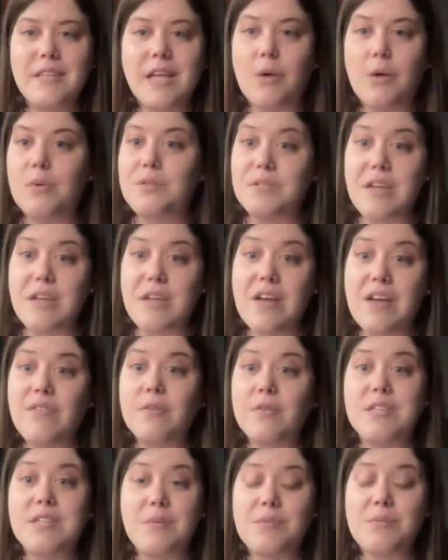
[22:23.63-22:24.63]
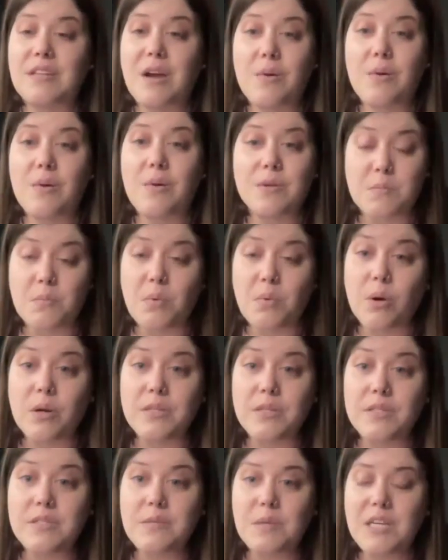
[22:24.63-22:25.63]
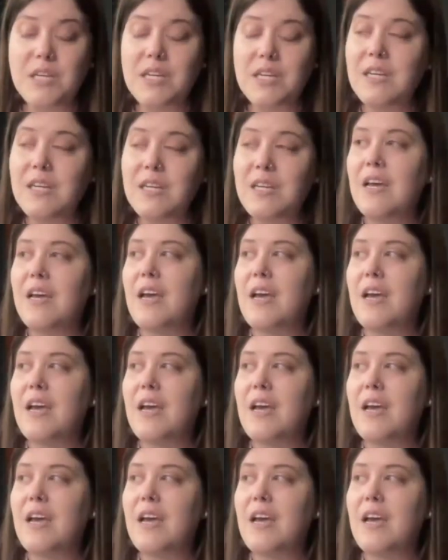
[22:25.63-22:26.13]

That was never something that was important to me.